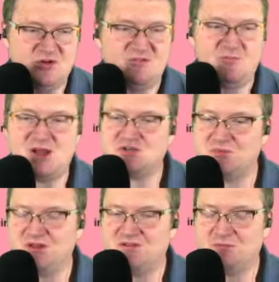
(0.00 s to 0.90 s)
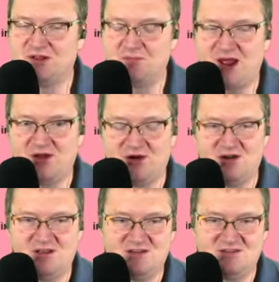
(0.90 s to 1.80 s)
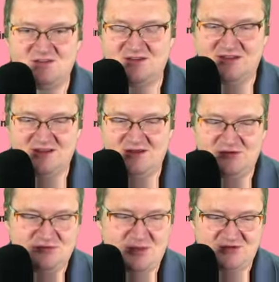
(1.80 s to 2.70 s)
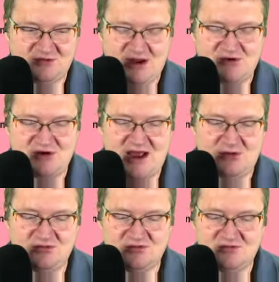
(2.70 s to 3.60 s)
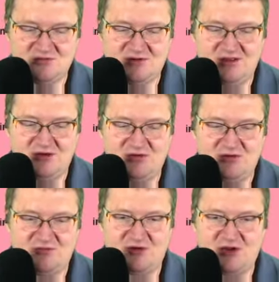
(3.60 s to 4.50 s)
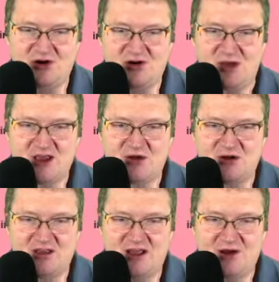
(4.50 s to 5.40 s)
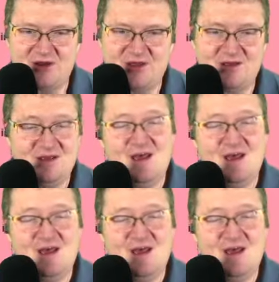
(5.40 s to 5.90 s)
but in my heart, it's the space around your house, like your front yard, backyard kind of area.